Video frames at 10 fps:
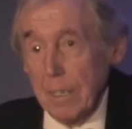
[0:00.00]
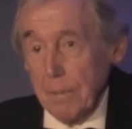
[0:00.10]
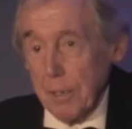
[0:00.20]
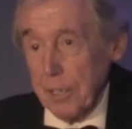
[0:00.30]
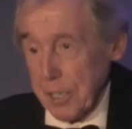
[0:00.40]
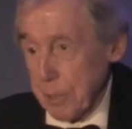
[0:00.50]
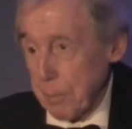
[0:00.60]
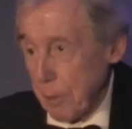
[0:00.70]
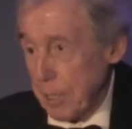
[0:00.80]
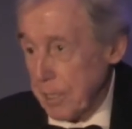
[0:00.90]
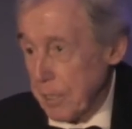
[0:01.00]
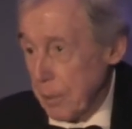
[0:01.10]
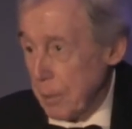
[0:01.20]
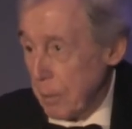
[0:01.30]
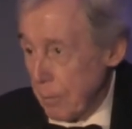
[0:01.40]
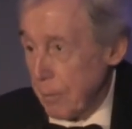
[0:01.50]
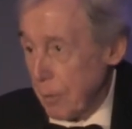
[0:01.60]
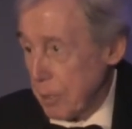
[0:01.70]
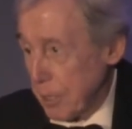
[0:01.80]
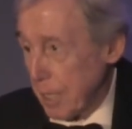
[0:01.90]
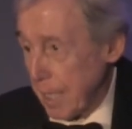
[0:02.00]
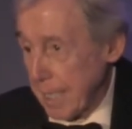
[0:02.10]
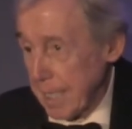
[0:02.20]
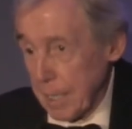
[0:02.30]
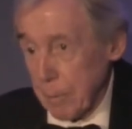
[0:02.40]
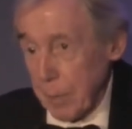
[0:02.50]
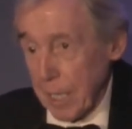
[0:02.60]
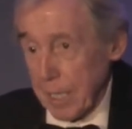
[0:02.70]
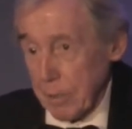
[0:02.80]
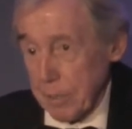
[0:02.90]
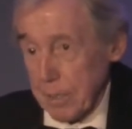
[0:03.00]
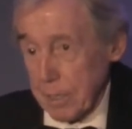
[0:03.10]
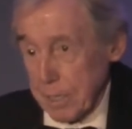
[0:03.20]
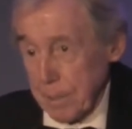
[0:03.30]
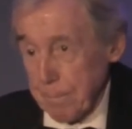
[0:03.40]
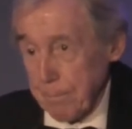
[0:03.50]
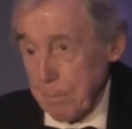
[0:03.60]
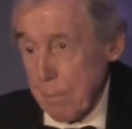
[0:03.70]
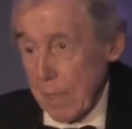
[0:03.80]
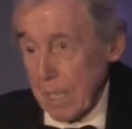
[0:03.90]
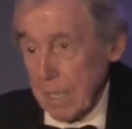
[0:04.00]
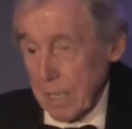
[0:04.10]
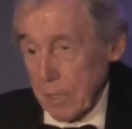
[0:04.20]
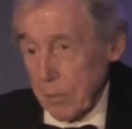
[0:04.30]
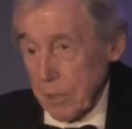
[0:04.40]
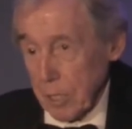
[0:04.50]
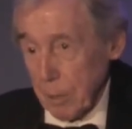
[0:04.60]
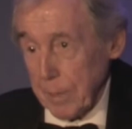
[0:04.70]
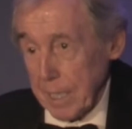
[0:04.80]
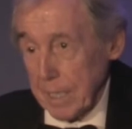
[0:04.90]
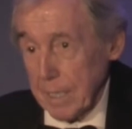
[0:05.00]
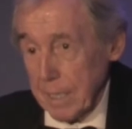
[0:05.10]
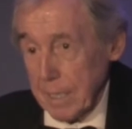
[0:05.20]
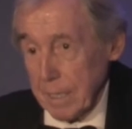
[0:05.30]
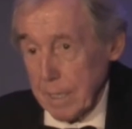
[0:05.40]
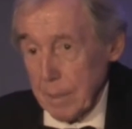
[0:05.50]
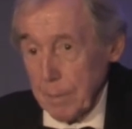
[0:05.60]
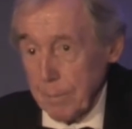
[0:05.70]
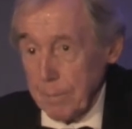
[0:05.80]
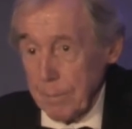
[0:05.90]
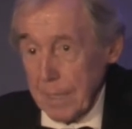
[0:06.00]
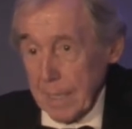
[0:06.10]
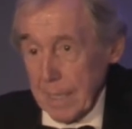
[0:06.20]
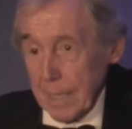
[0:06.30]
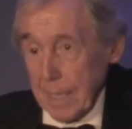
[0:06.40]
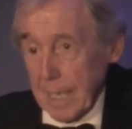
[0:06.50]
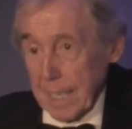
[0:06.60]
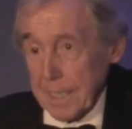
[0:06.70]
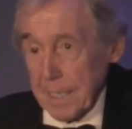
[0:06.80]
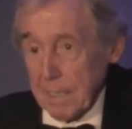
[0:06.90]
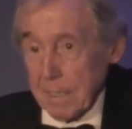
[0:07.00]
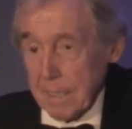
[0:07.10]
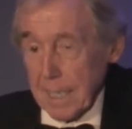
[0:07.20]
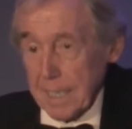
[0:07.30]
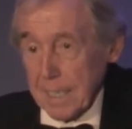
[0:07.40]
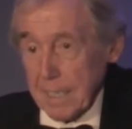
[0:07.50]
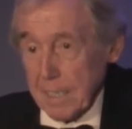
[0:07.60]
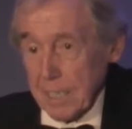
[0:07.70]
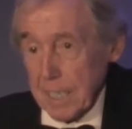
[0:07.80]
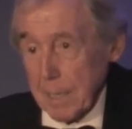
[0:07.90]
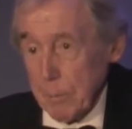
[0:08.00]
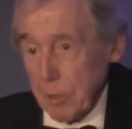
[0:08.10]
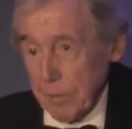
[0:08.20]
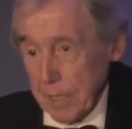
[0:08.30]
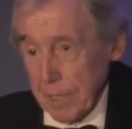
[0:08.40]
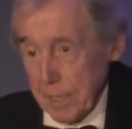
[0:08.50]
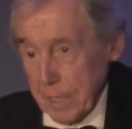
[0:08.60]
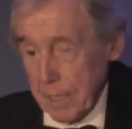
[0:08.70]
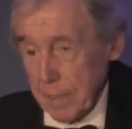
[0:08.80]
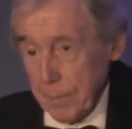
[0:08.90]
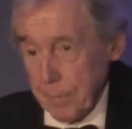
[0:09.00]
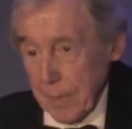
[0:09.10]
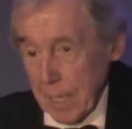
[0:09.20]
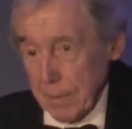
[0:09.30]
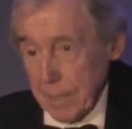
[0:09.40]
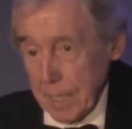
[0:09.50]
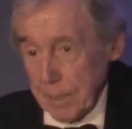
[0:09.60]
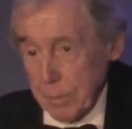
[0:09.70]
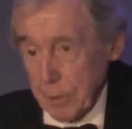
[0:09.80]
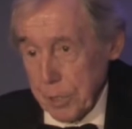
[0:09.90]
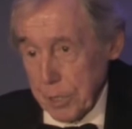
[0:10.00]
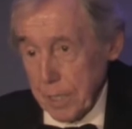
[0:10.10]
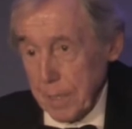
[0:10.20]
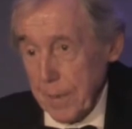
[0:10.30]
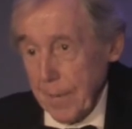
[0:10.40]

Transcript: very disappointed that, unfortunately, uh, Pele couldn't um, couldn't come here. Um, I did I did see him over in uh, in, in Russia,